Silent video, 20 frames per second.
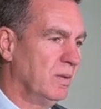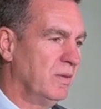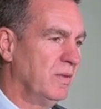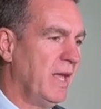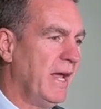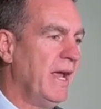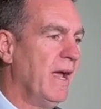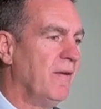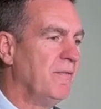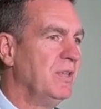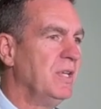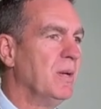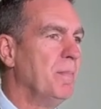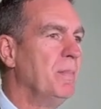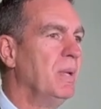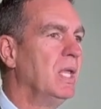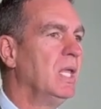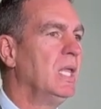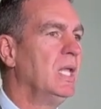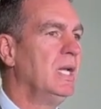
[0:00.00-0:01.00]
they have the
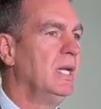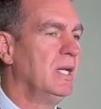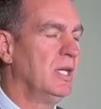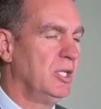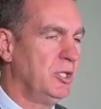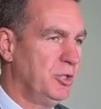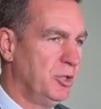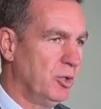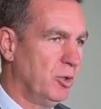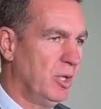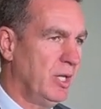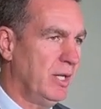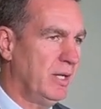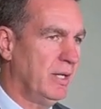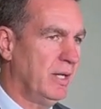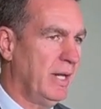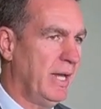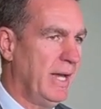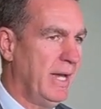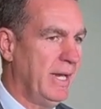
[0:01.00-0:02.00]
ability to do it,
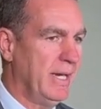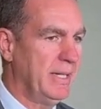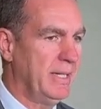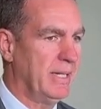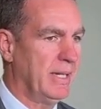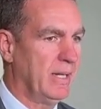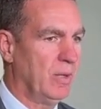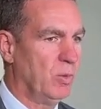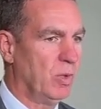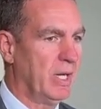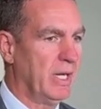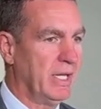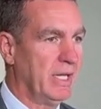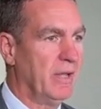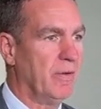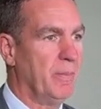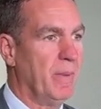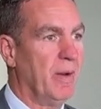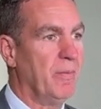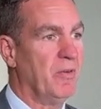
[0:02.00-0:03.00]
and we're going to
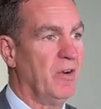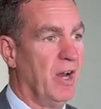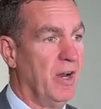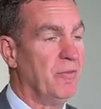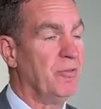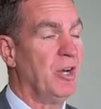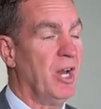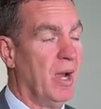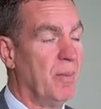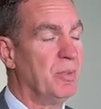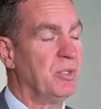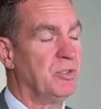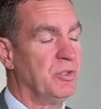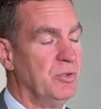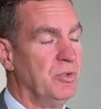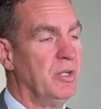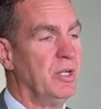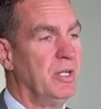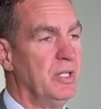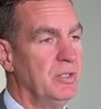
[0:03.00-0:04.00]
give them every
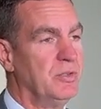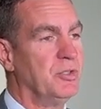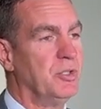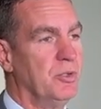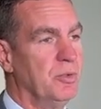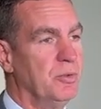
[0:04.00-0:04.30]
opportunity to.